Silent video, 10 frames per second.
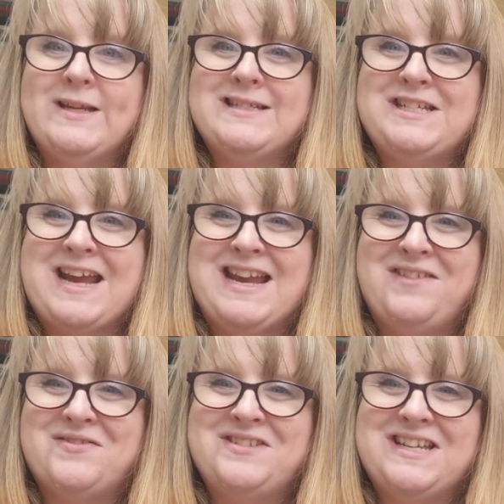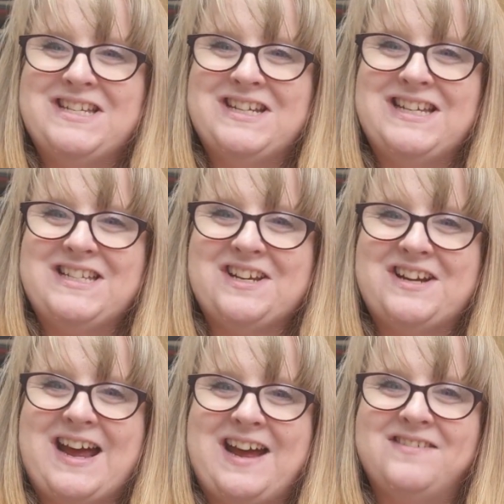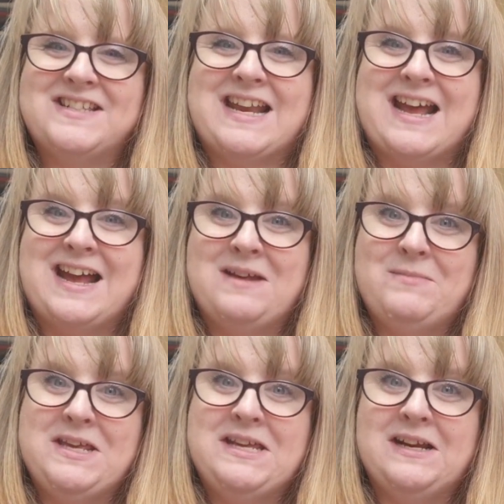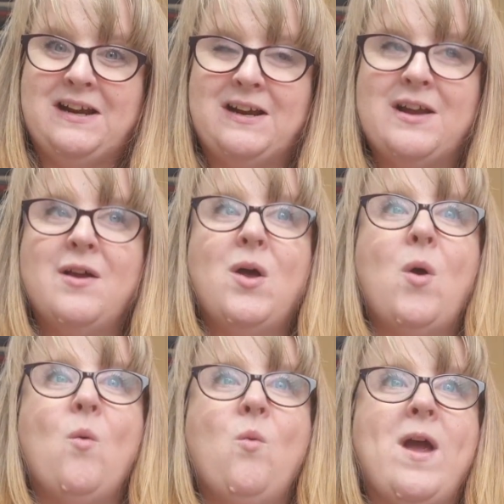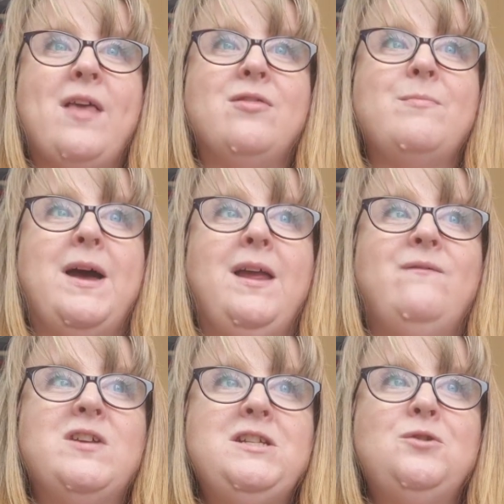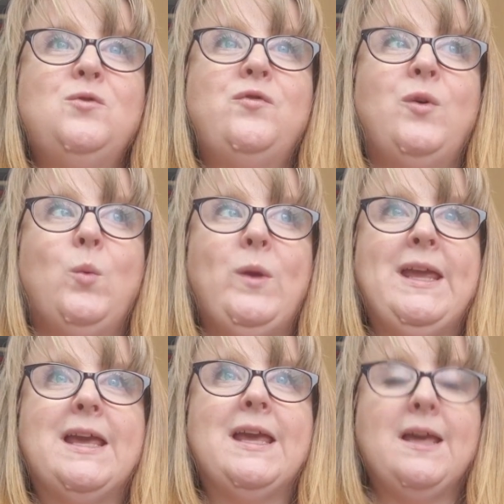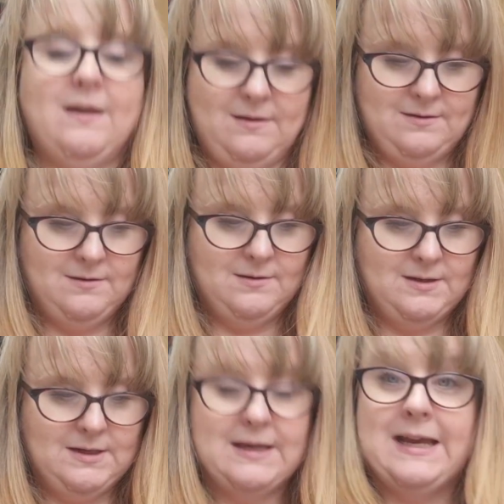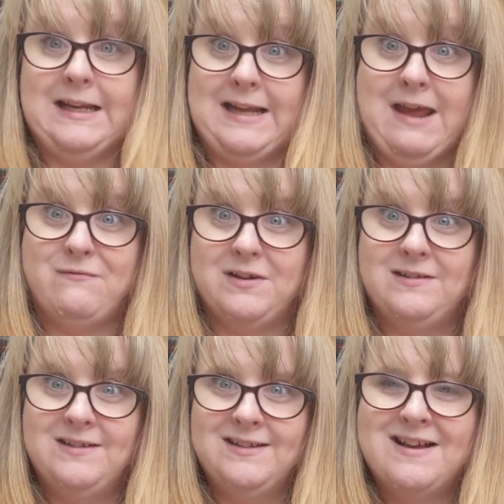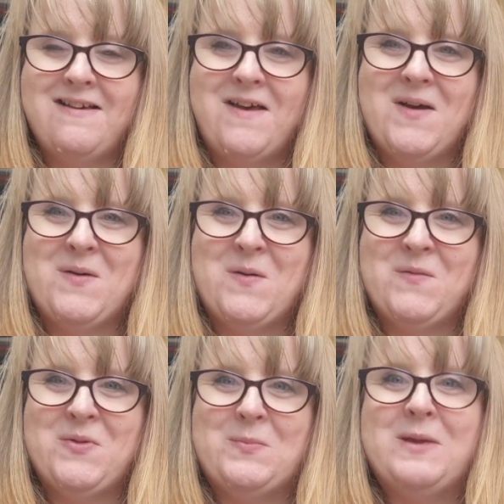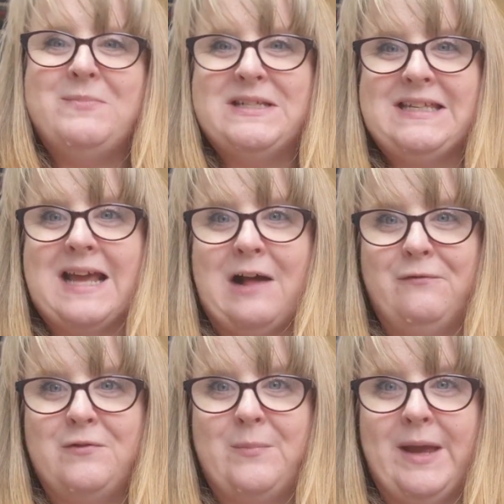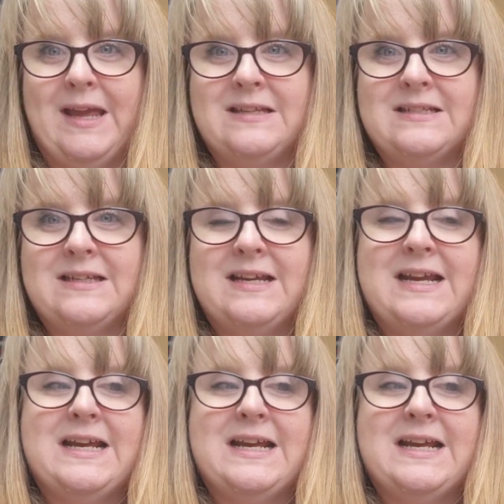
It's Jenny from Ginger Ninja Crafts, and I am here with my video for week 11 of the PBC Alphabet